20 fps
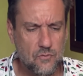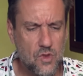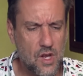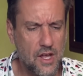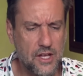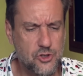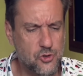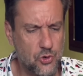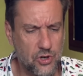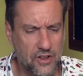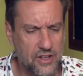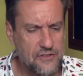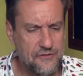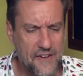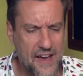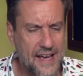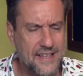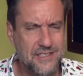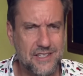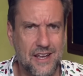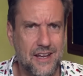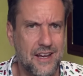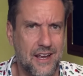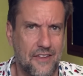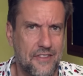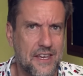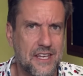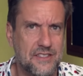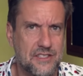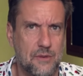It's really fascinating. I
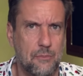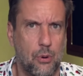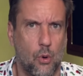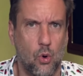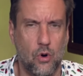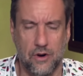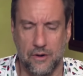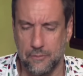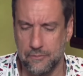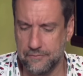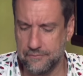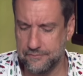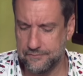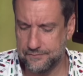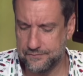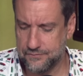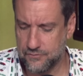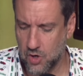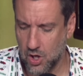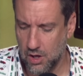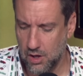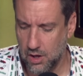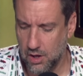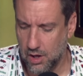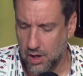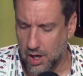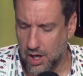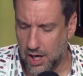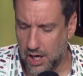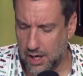think it's important.
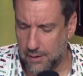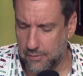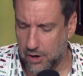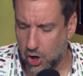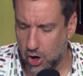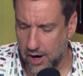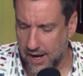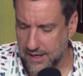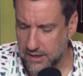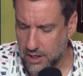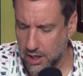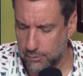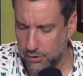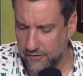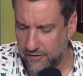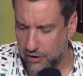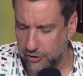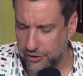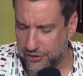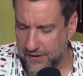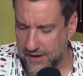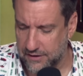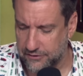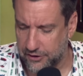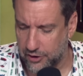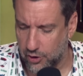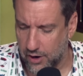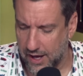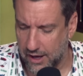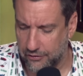Um, all right, a couple of other things
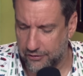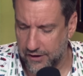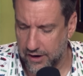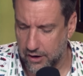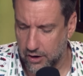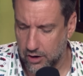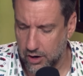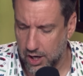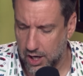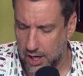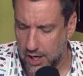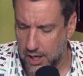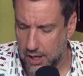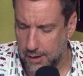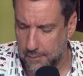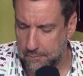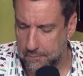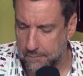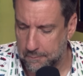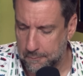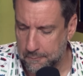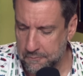that are out there. Um,